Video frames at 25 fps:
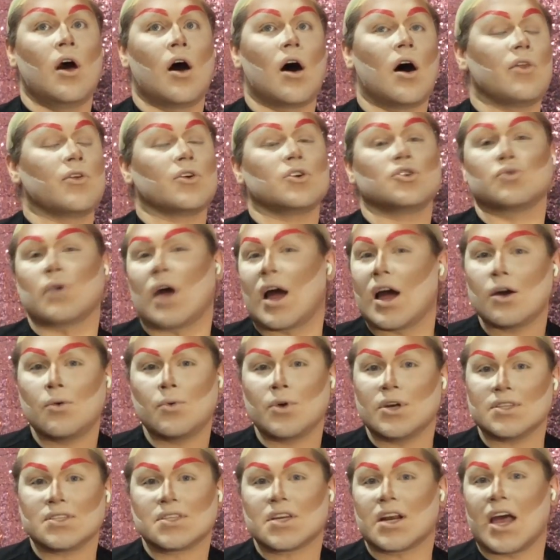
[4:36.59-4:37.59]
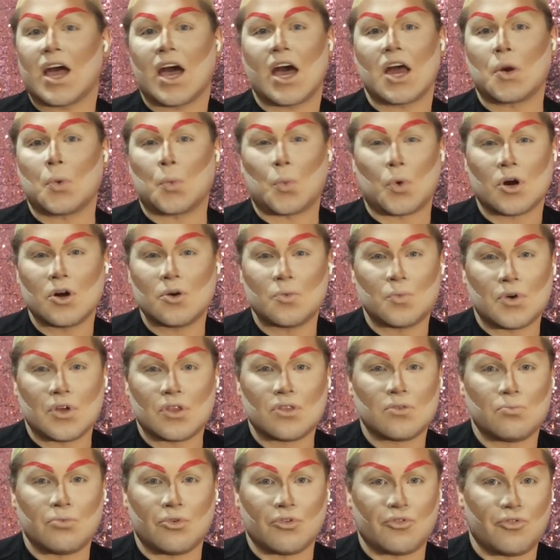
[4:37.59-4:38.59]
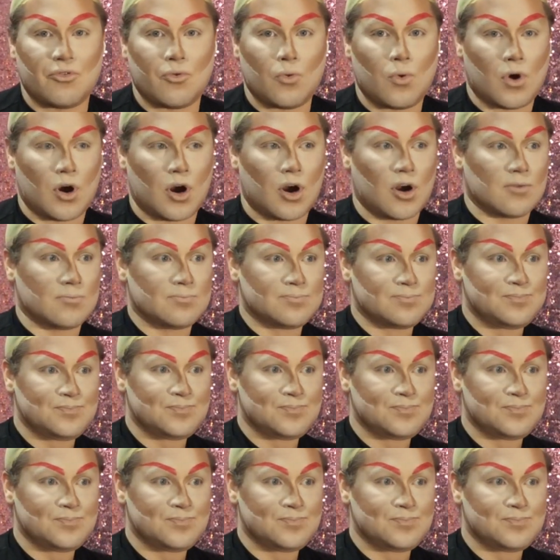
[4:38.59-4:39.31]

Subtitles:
other drag queens that I hadn't worked with before.